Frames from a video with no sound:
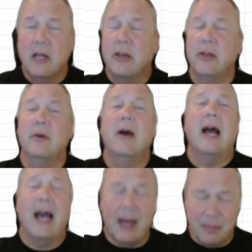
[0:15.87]
you
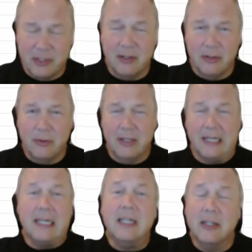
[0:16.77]
absolutely
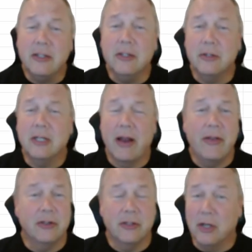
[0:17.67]
need to use it, and
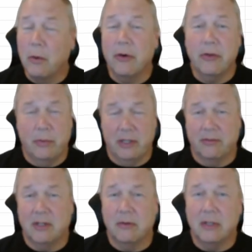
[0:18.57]
there's no other way
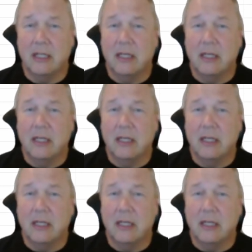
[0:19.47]
around it.